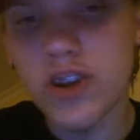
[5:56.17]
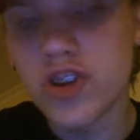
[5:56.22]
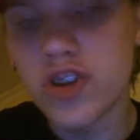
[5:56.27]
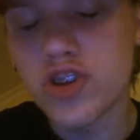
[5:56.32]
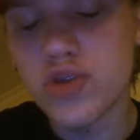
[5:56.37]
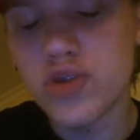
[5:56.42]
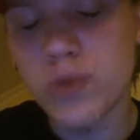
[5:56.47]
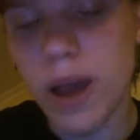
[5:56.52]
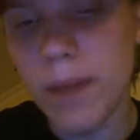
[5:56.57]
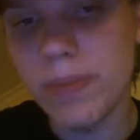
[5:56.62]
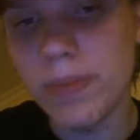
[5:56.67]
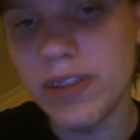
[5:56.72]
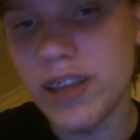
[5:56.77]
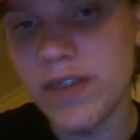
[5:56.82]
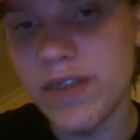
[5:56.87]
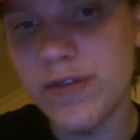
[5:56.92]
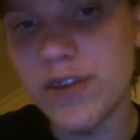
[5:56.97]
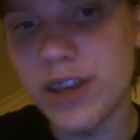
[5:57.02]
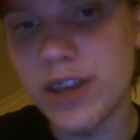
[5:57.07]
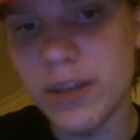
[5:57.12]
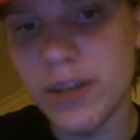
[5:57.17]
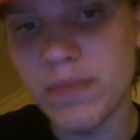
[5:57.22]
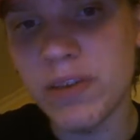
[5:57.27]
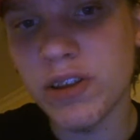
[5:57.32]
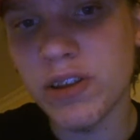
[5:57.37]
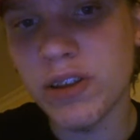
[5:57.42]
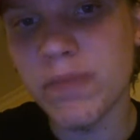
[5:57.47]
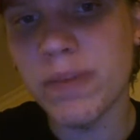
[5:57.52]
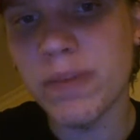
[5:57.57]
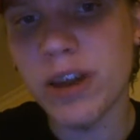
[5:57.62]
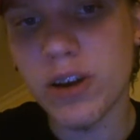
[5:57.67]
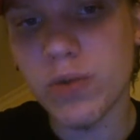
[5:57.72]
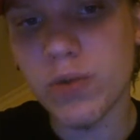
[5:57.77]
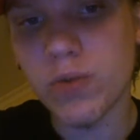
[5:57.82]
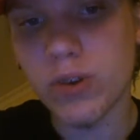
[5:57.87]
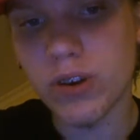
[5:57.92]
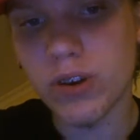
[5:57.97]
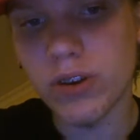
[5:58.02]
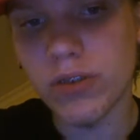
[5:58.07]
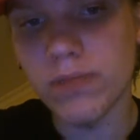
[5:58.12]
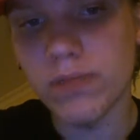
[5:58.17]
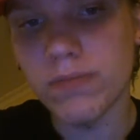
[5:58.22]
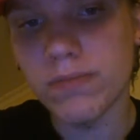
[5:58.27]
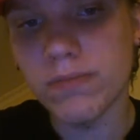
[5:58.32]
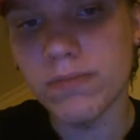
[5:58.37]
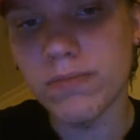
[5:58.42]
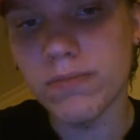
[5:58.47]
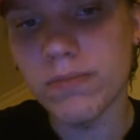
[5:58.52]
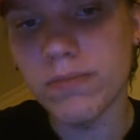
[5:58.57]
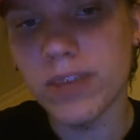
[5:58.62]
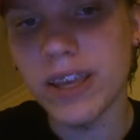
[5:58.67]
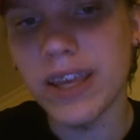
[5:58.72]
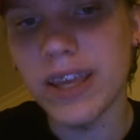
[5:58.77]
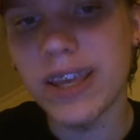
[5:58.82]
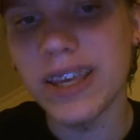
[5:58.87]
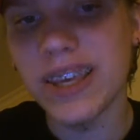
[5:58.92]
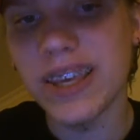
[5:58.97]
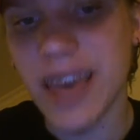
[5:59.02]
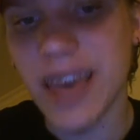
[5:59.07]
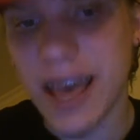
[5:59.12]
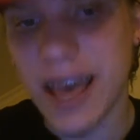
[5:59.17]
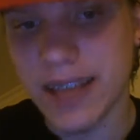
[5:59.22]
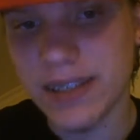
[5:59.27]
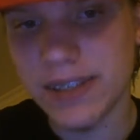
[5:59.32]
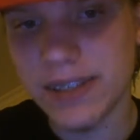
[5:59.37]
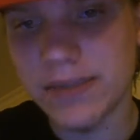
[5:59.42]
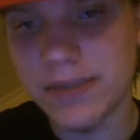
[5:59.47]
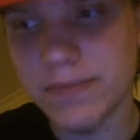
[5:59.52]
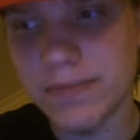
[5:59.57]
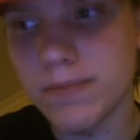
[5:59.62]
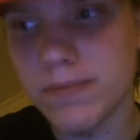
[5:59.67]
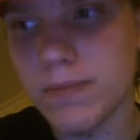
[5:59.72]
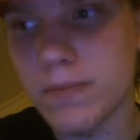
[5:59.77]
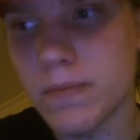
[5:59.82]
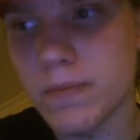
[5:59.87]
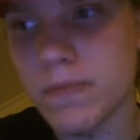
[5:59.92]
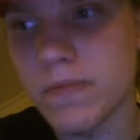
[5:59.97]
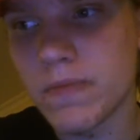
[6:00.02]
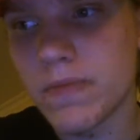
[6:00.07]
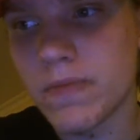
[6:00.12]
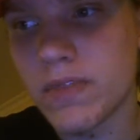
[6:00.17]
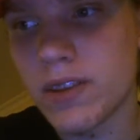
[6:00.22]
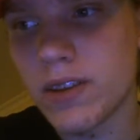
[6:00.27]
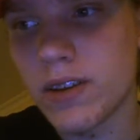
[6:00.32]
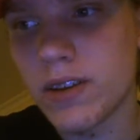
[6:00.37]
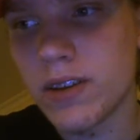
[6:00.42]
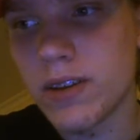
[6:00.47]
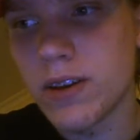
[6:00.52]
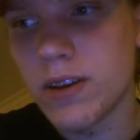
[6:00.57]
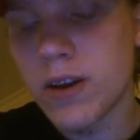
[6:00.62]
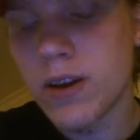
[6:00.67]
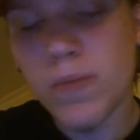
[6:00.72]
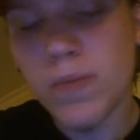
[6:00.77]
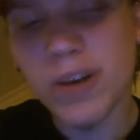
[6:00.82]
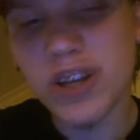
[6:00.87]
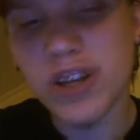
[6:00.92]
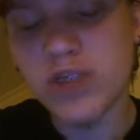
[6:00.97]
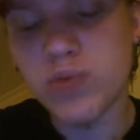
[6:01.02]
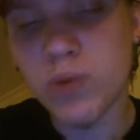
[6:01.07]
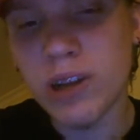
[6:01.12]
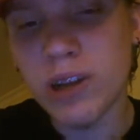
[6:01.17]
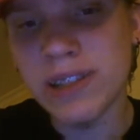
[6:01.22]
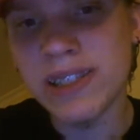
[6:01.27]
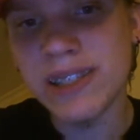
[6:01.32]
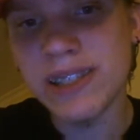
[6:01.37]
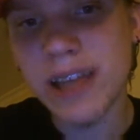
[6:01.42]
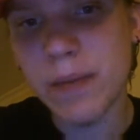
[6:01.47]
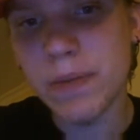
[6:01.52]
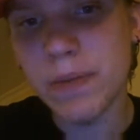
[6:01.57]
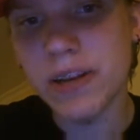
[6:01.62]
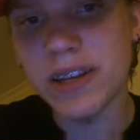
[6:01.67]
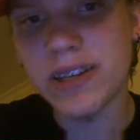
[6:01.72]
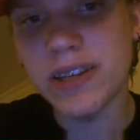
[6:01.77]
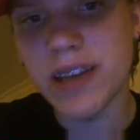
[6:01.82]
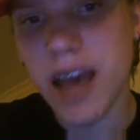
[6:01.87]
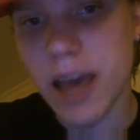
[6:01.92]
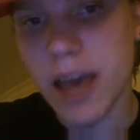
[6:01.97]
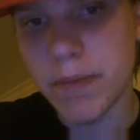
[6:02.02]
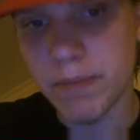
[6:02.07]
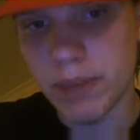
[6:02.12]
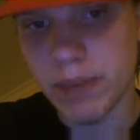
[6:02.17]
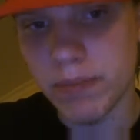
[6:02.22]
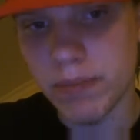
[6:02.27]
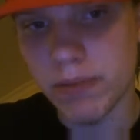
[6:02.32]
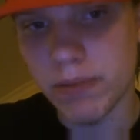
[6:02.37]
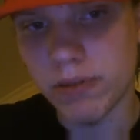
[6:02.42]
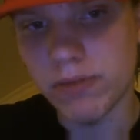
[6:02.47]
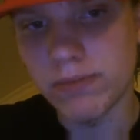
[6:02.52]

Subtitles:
do I believe we can build a better world? Yes. But it's one step at a time, people.